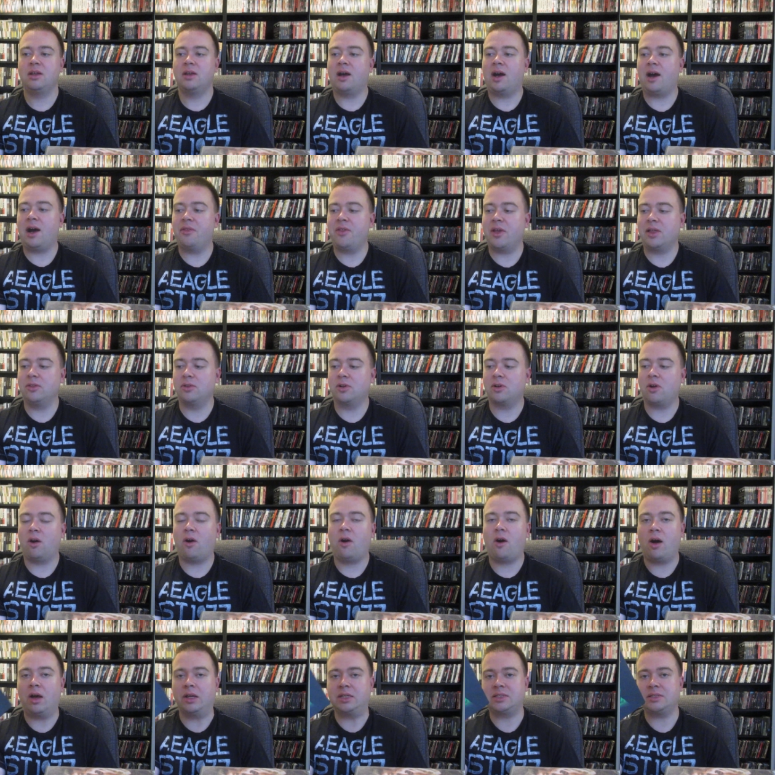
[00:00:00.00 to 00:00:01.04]
Uh, they look
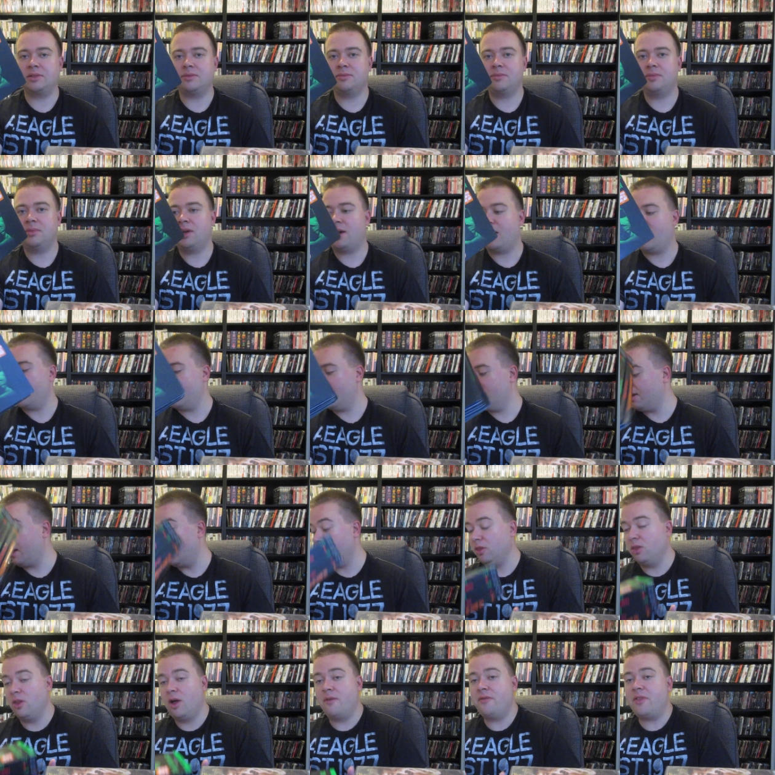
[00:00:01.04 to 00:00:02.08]
awesome. I, I
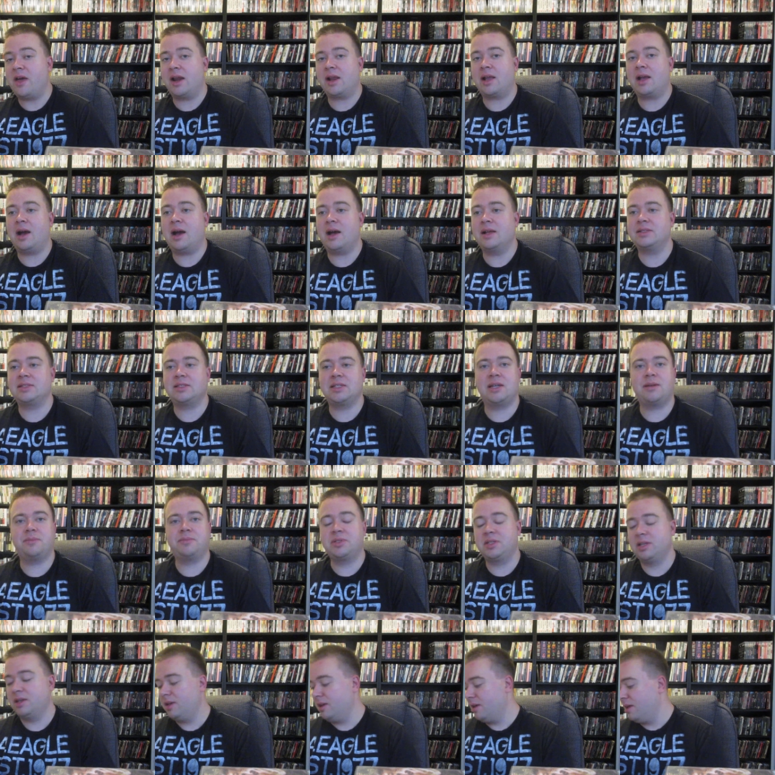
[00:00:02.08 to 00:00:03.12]
love that
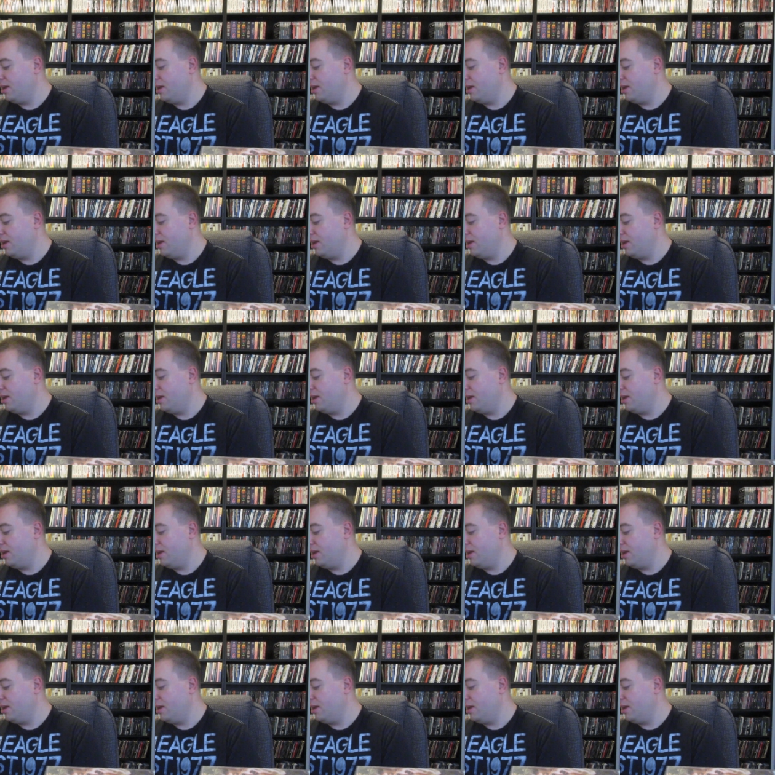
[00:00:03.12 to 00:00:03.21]
concept.